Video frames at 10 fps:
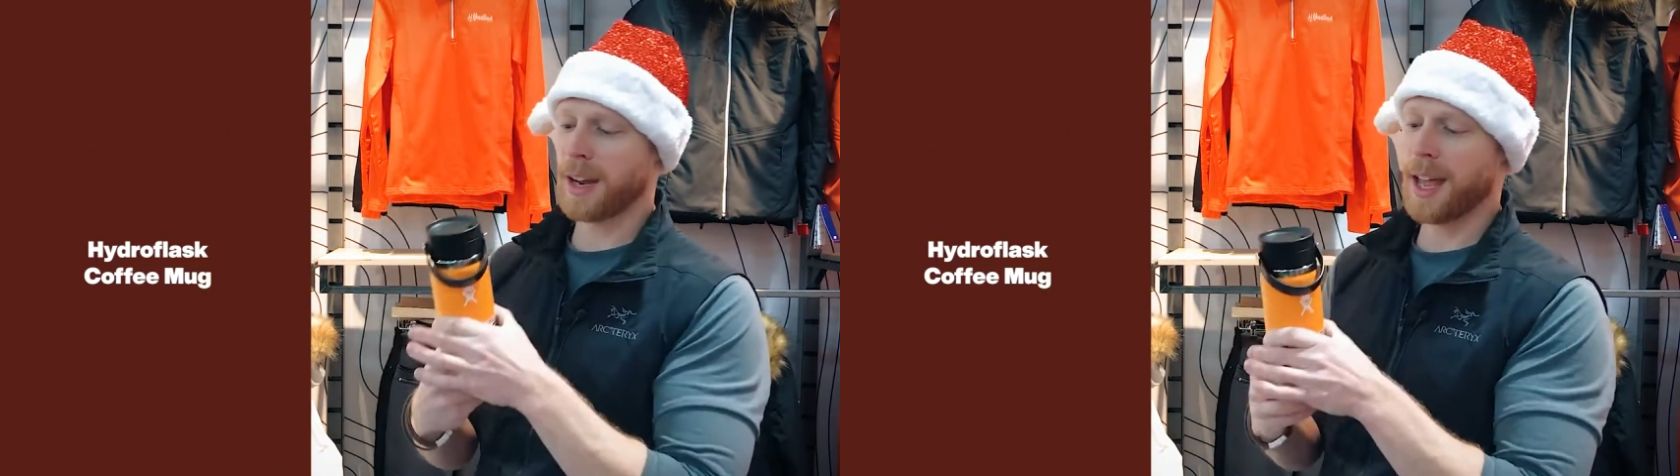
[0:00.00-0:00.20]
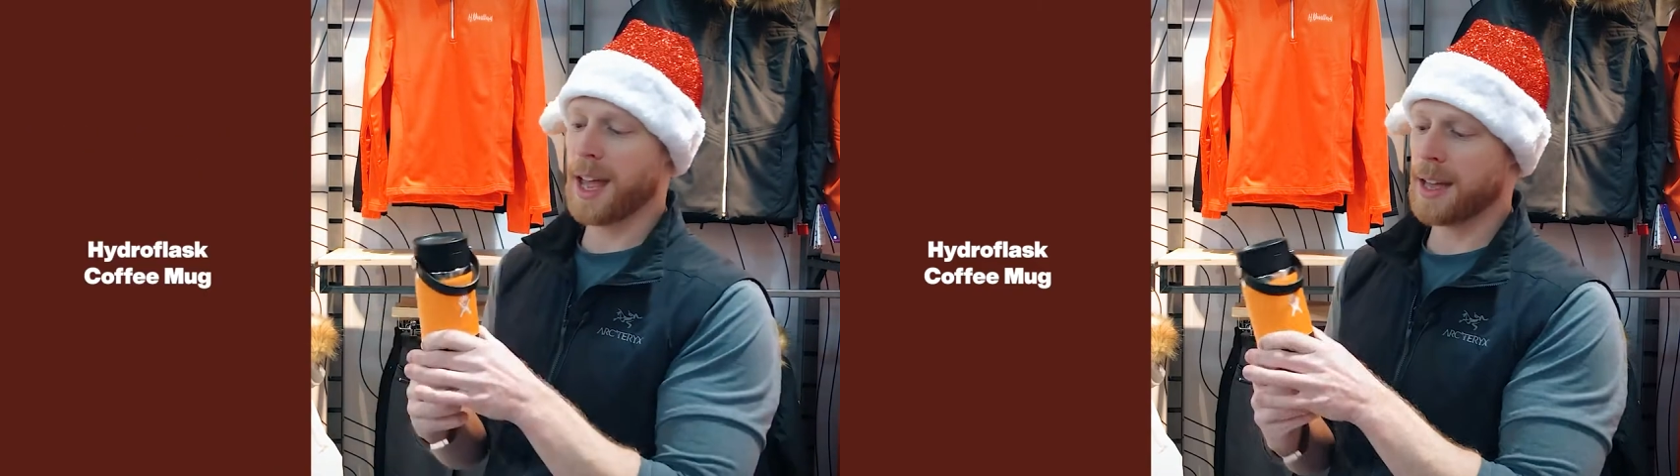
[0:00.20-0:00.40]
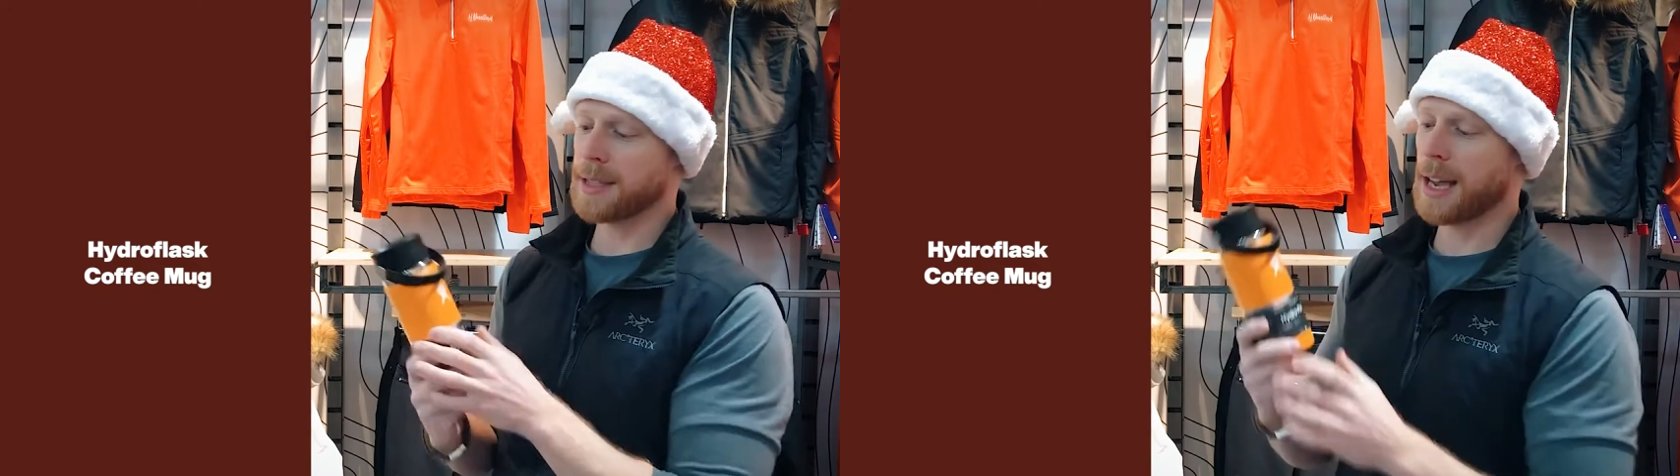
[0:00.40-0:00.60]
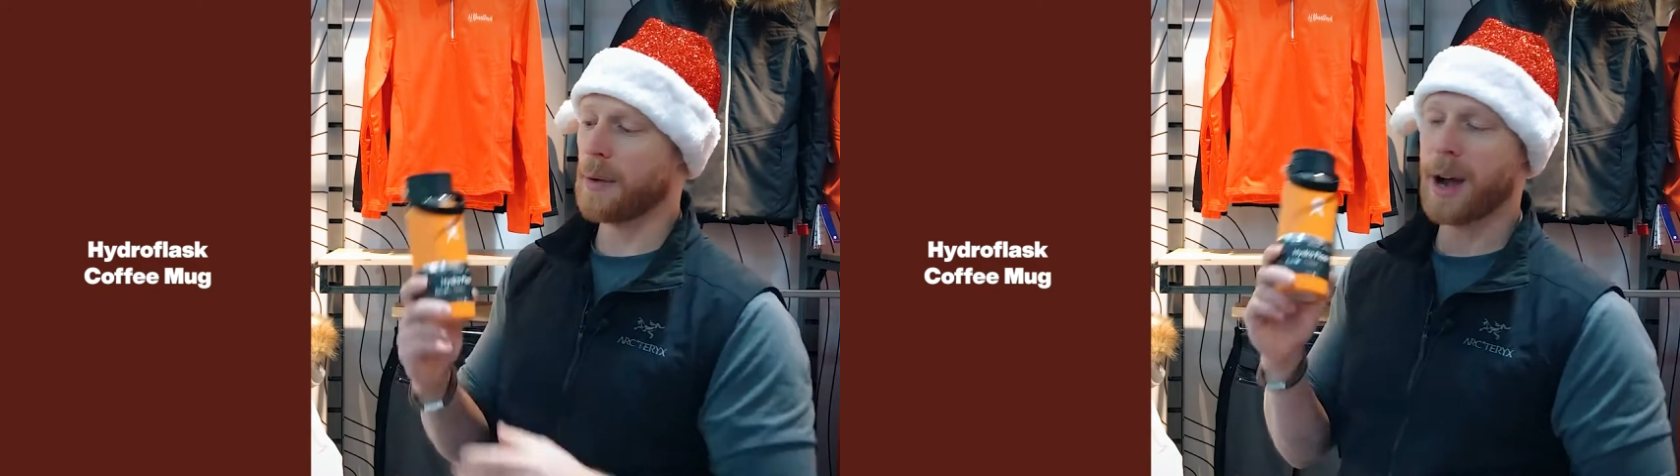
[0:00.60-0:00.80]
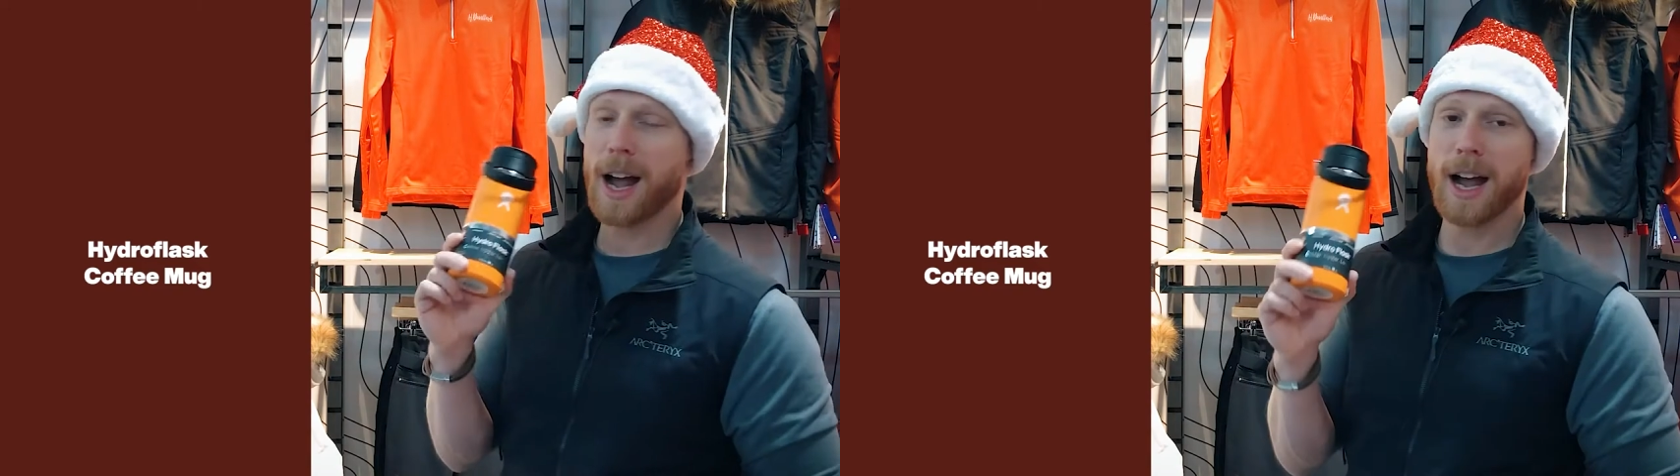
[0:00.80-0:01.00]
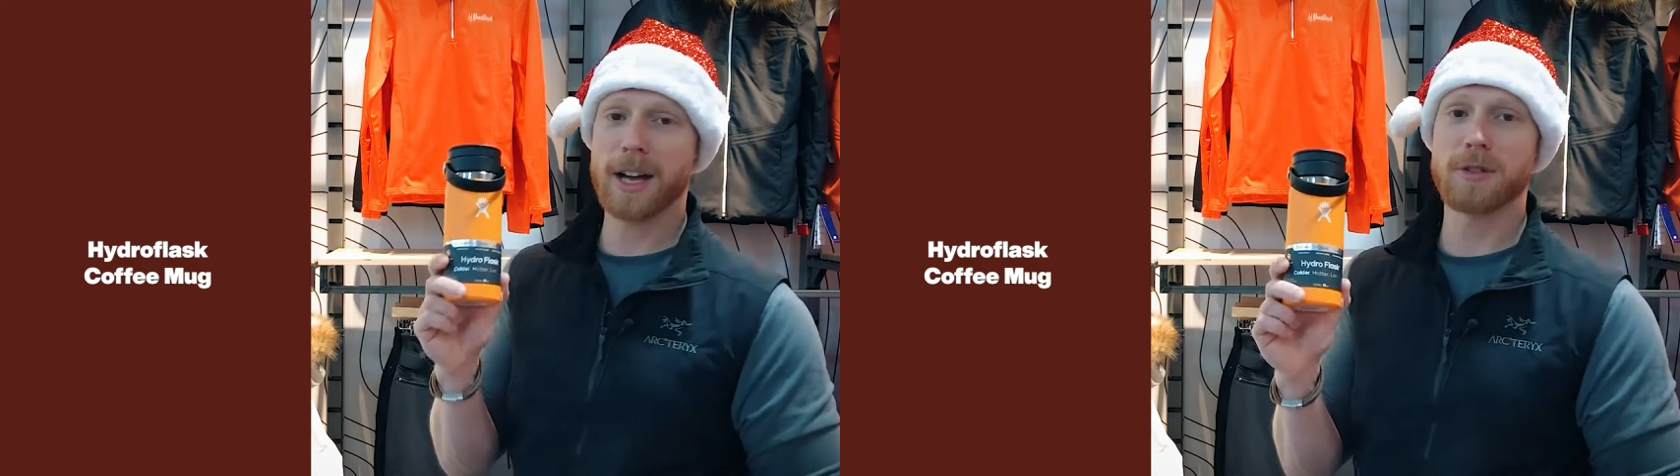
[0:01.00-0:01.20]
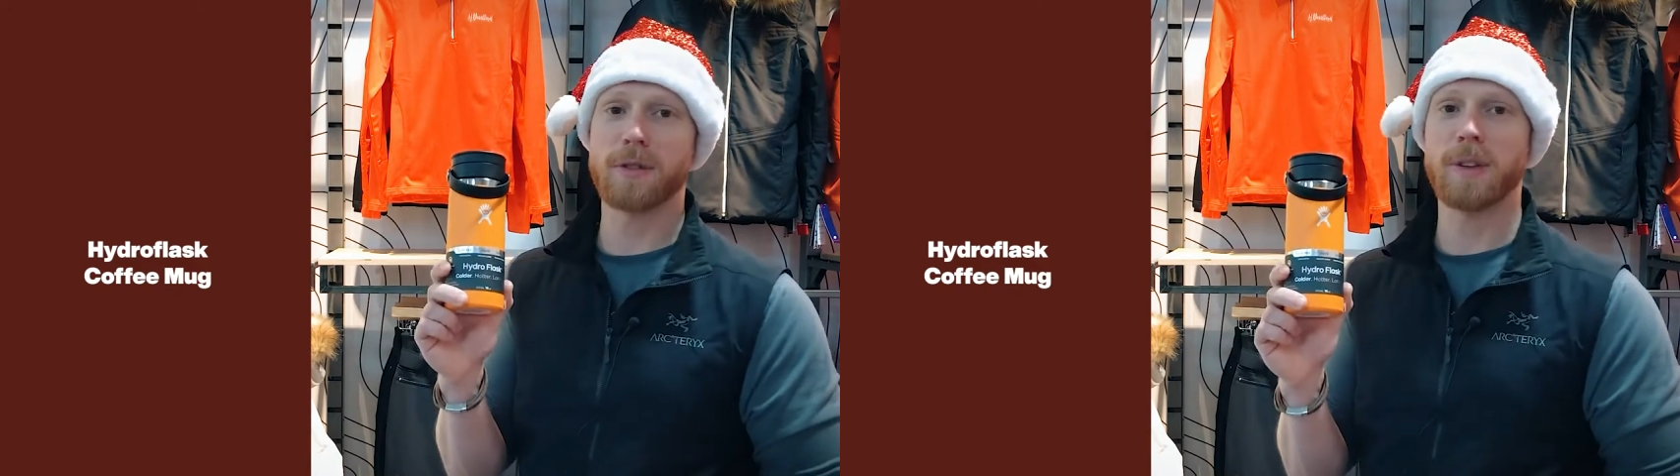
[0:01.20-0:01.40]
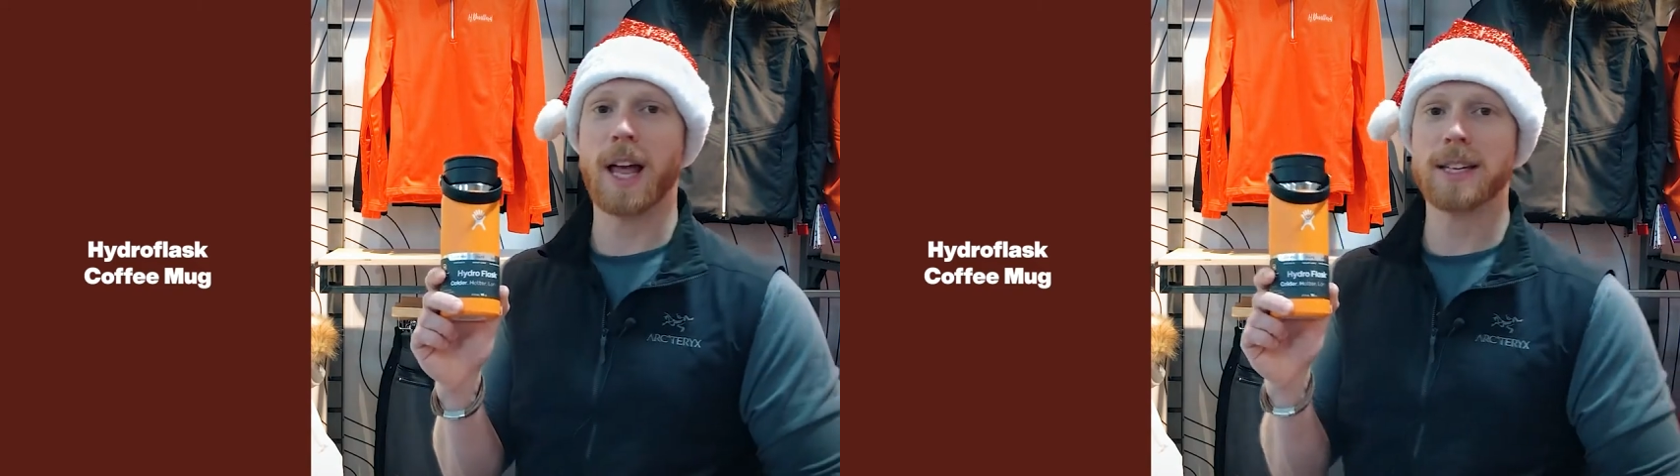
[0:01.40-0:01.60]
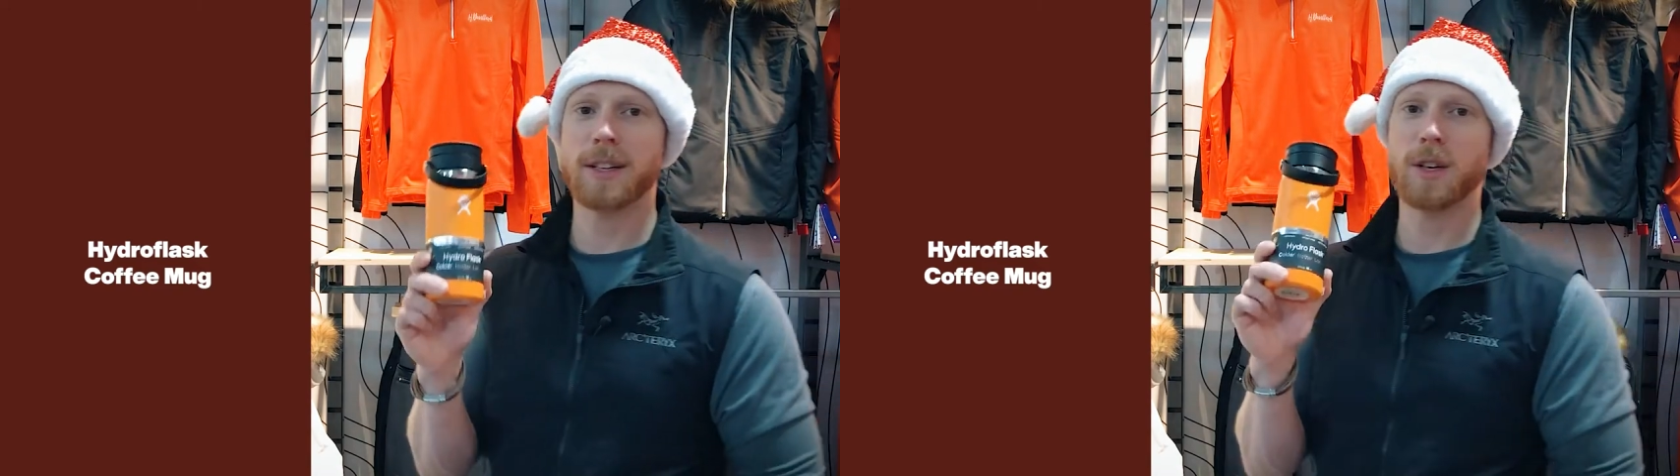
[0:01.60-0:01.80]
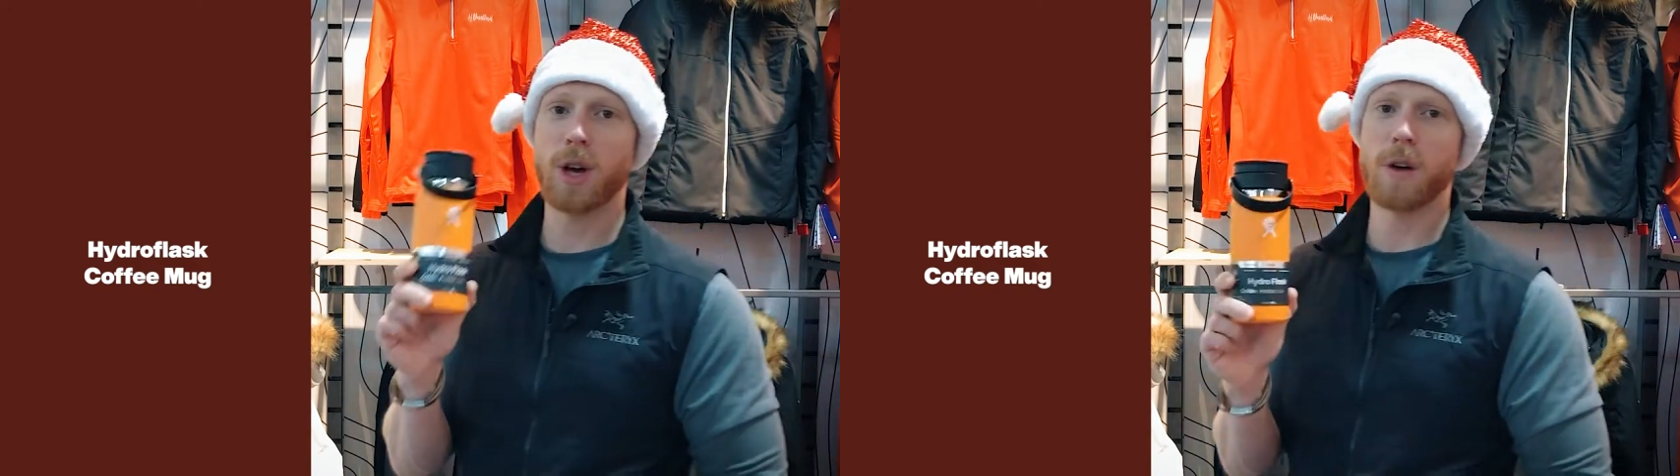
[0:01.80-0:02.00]
is our Hydro Flask
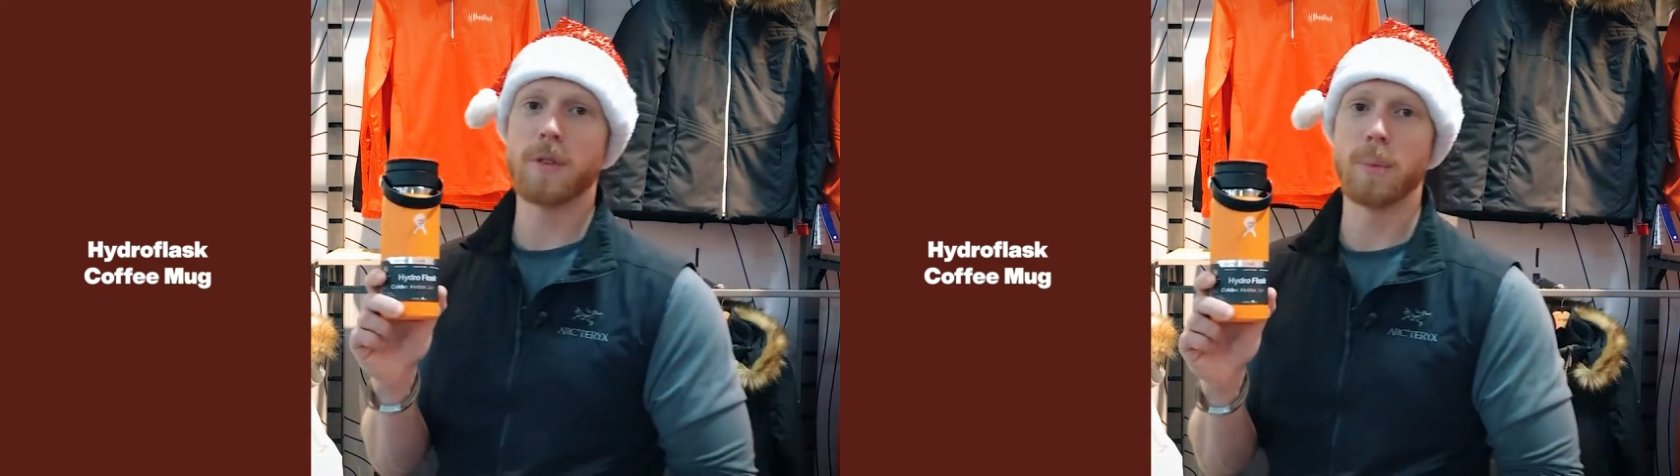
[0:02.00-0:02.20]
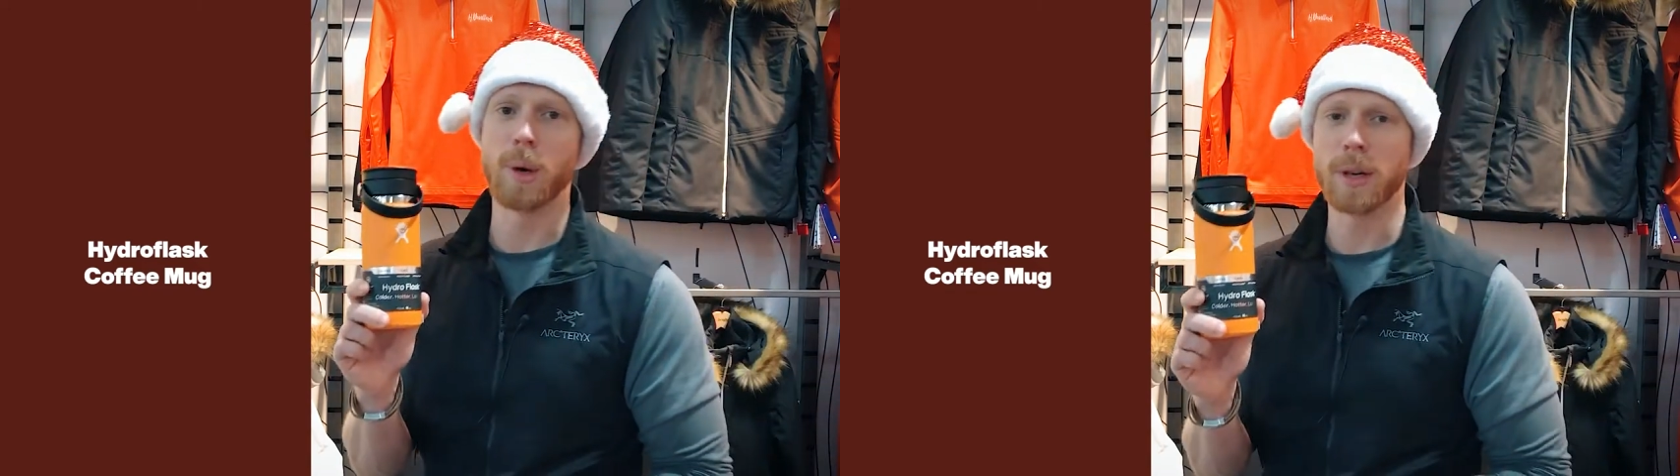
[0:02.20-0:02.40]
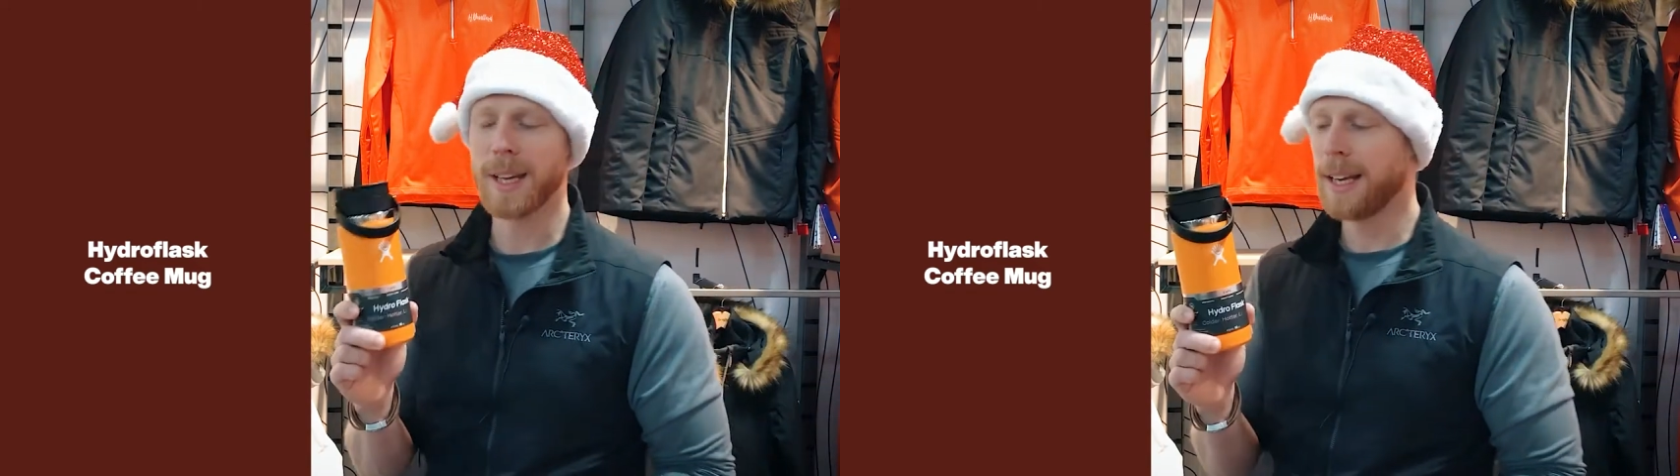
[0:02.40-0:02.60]
coffee mug.